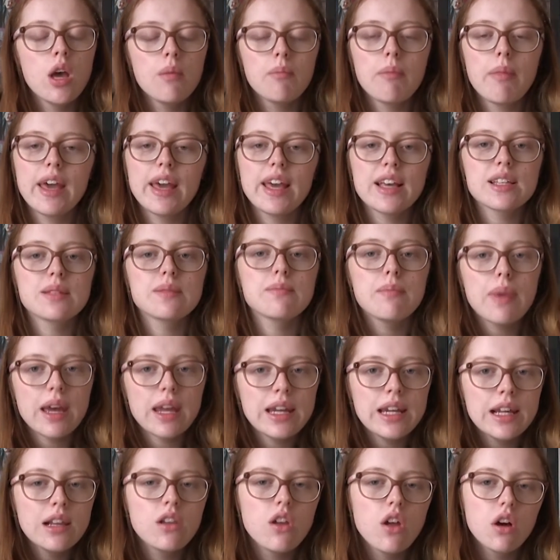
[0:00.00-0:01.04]
Make as
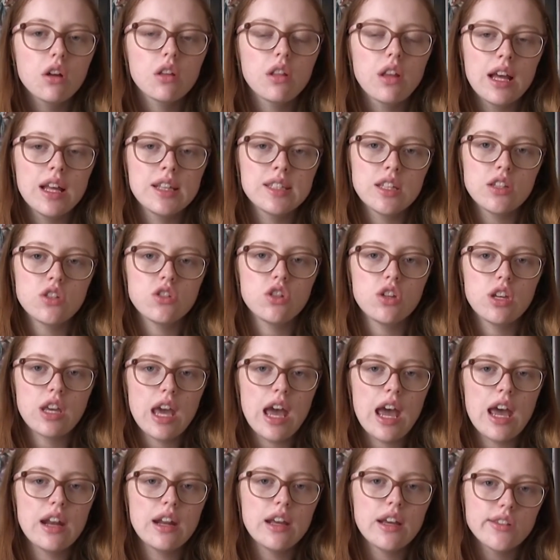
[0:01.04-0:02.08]
many loglines as you
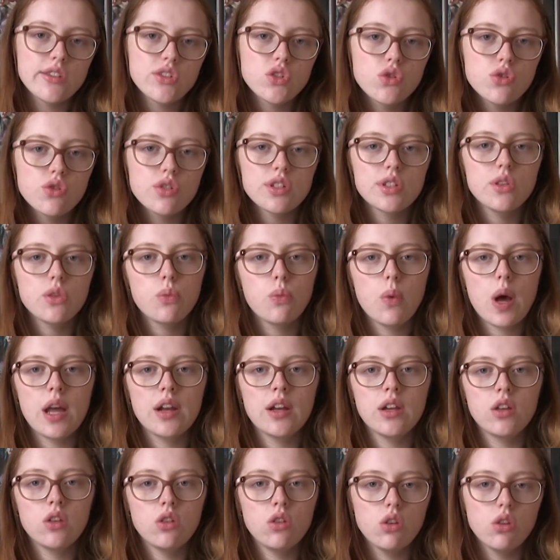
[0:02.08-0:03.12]
can and choose the
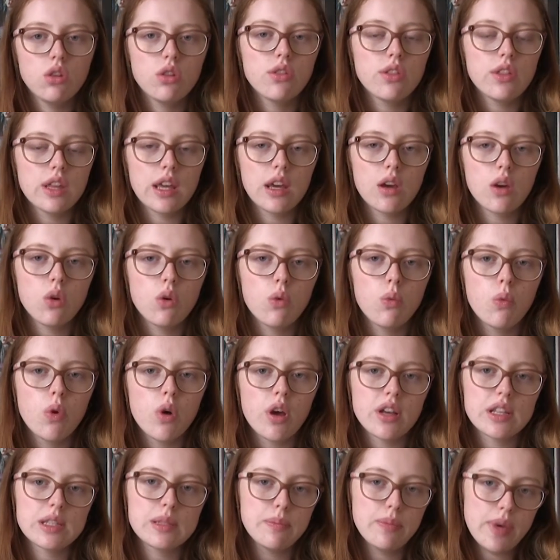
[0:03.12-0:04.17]
one you think
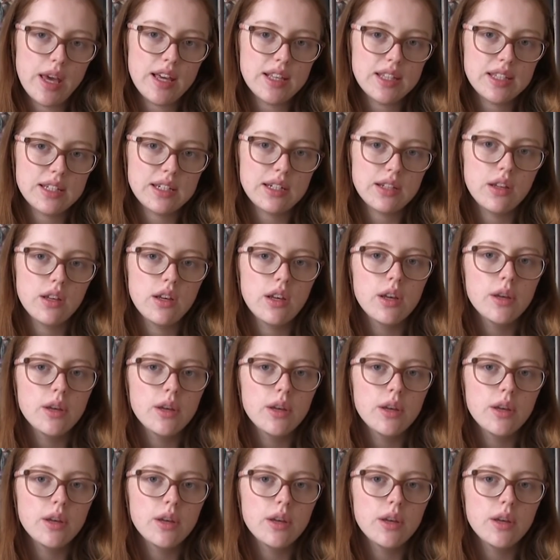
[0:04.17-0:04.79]
works best.